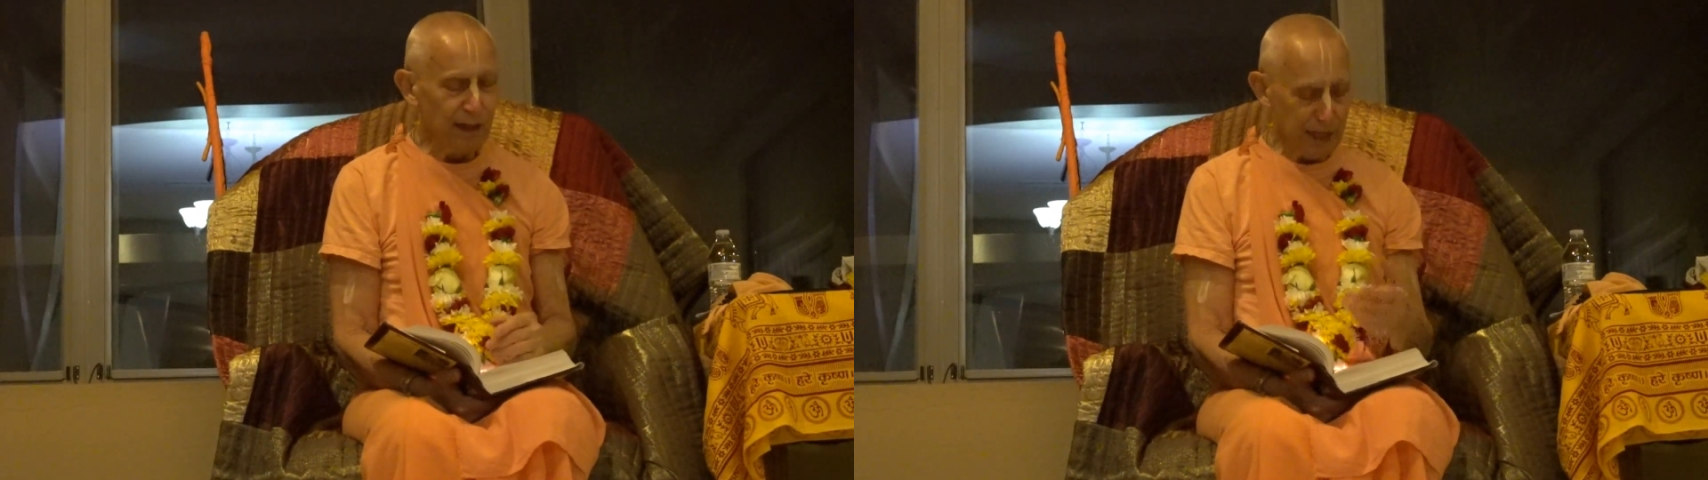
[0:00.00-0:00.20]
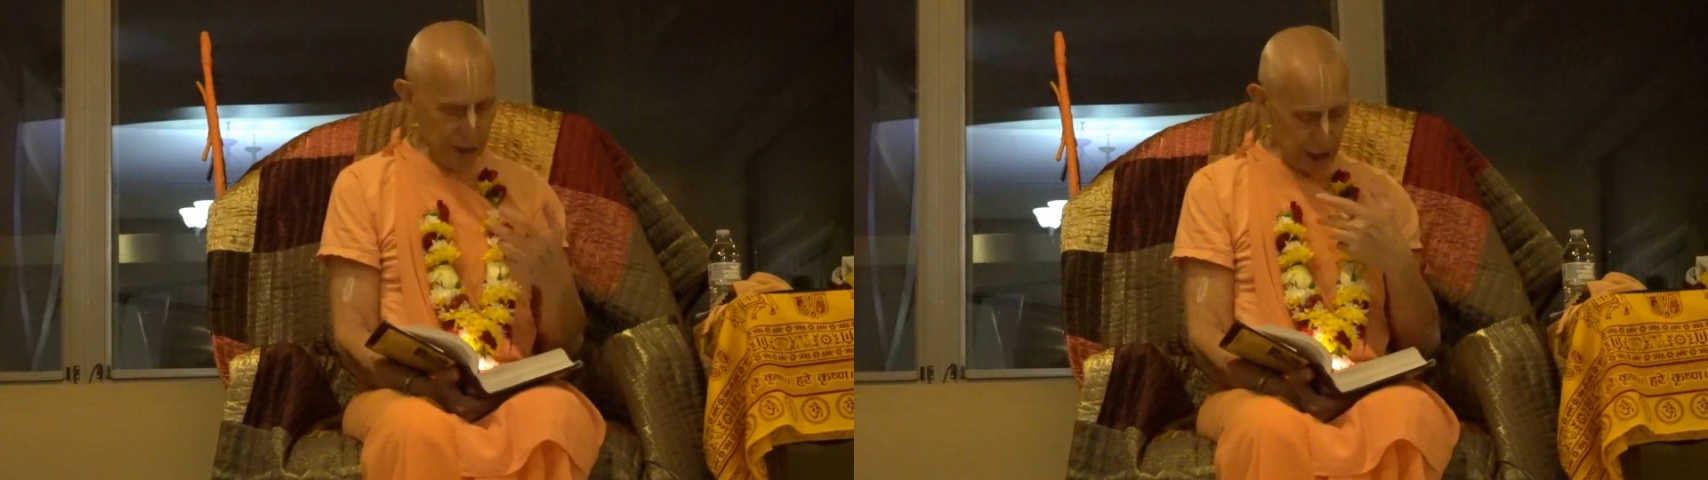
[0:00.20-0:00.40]

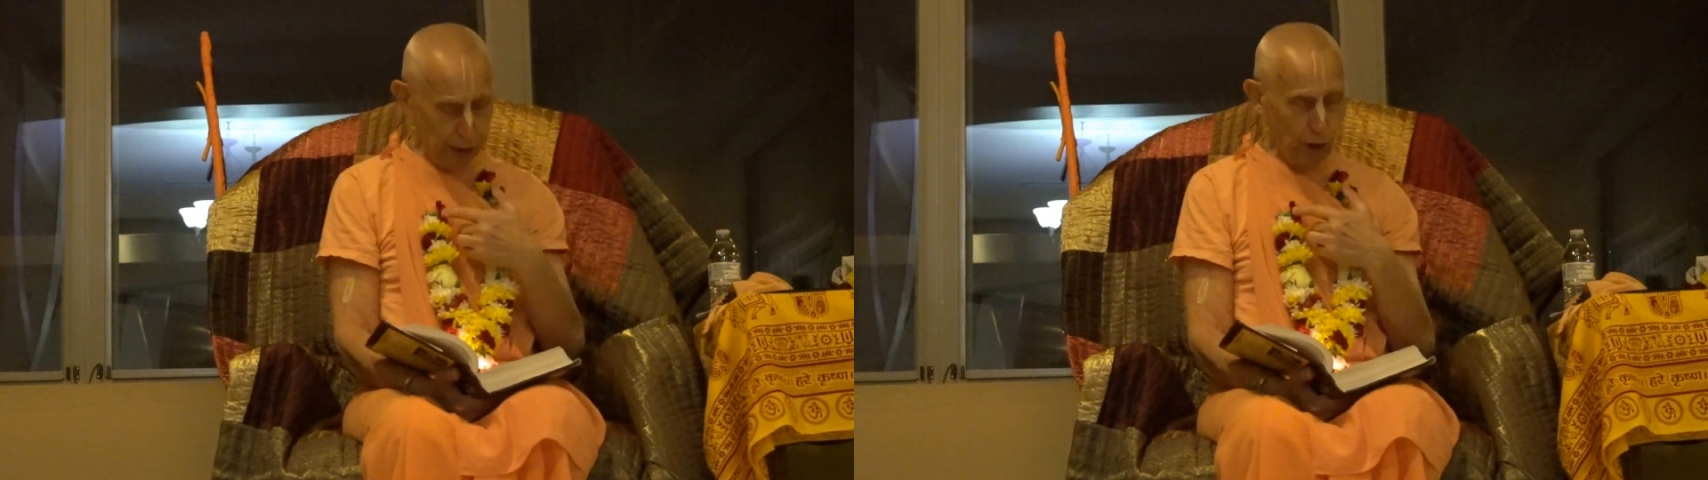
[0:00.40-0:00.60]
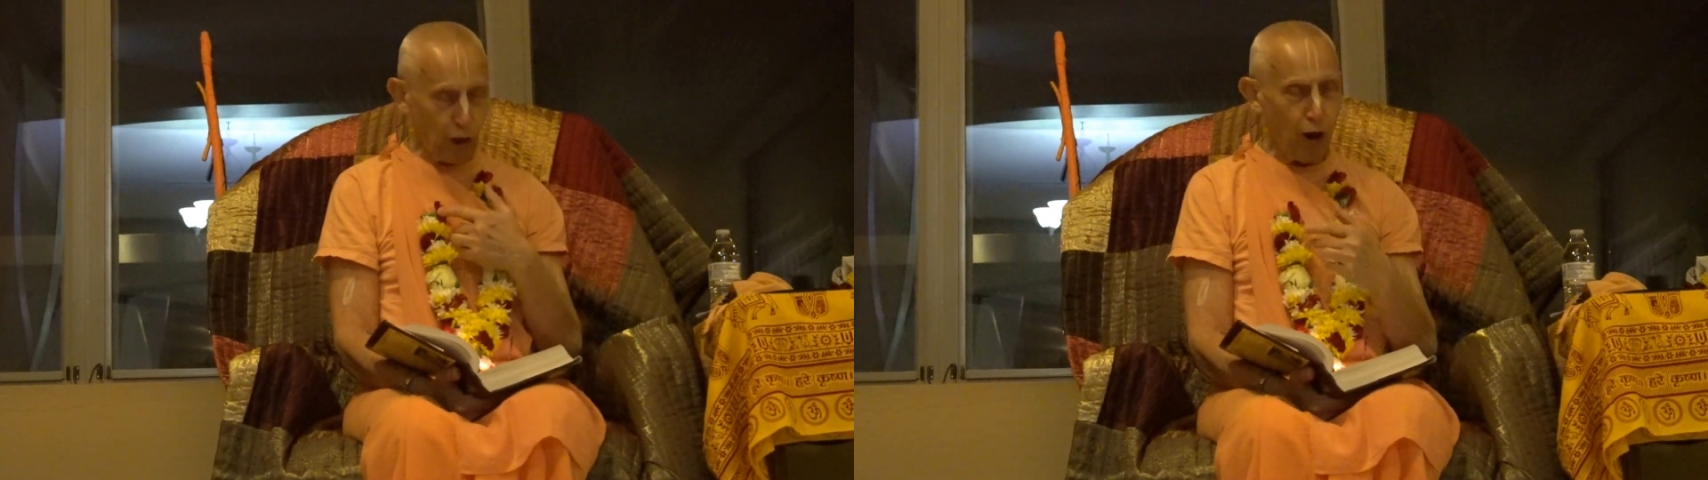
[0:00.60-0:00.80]
He's in
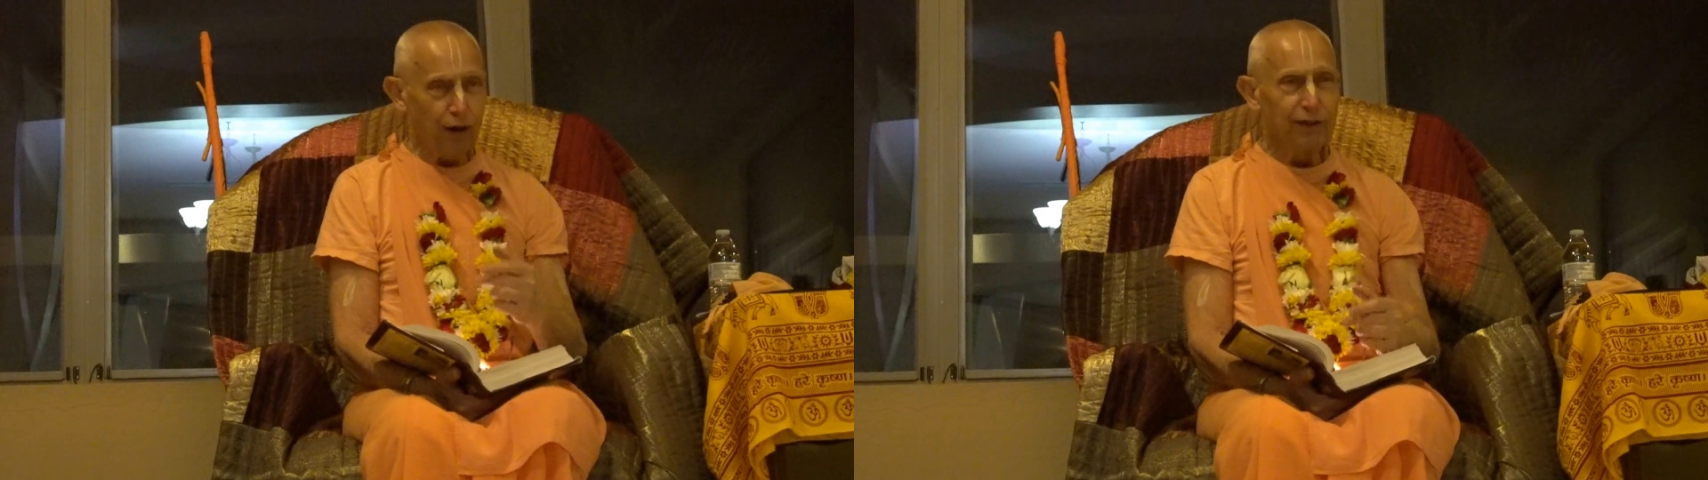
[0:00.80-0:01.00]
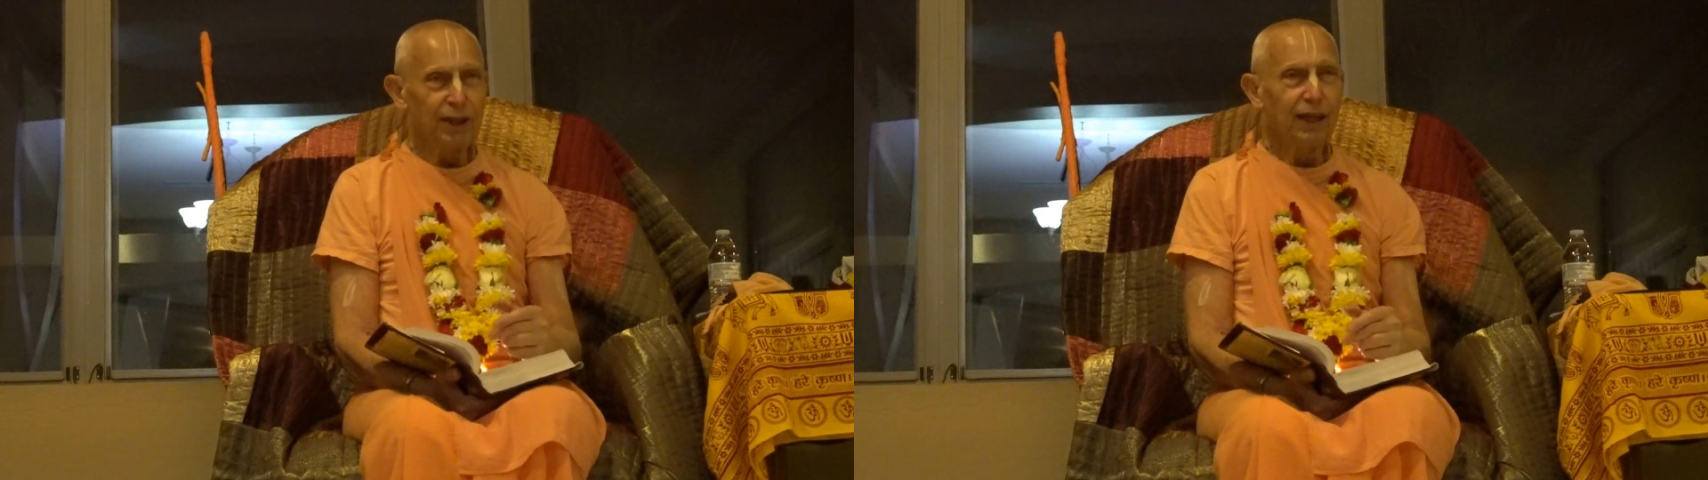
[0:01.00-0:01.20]
our
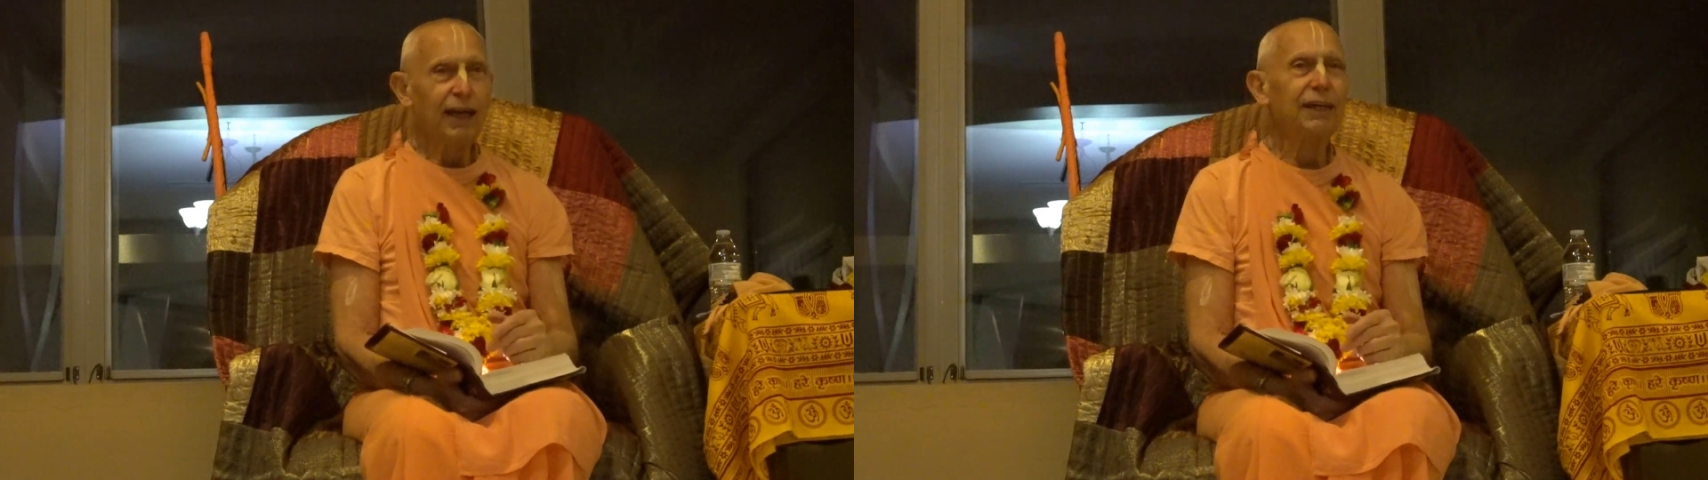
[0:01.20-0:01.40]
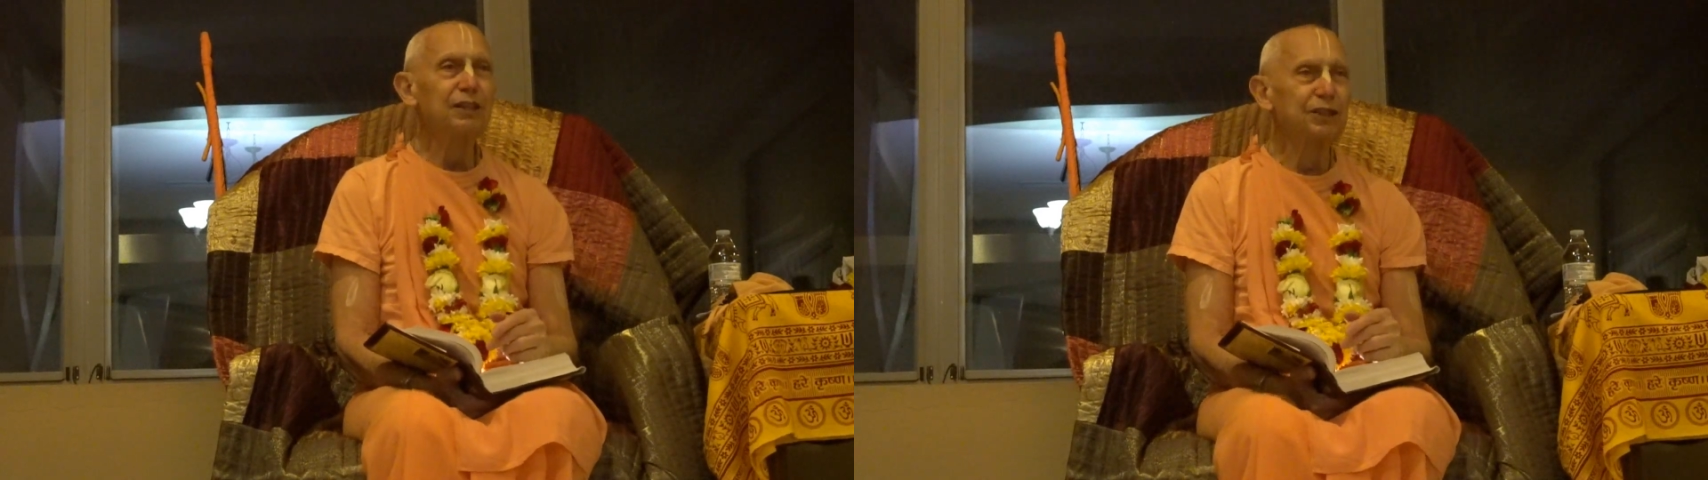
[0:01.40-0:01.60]
heart, and he's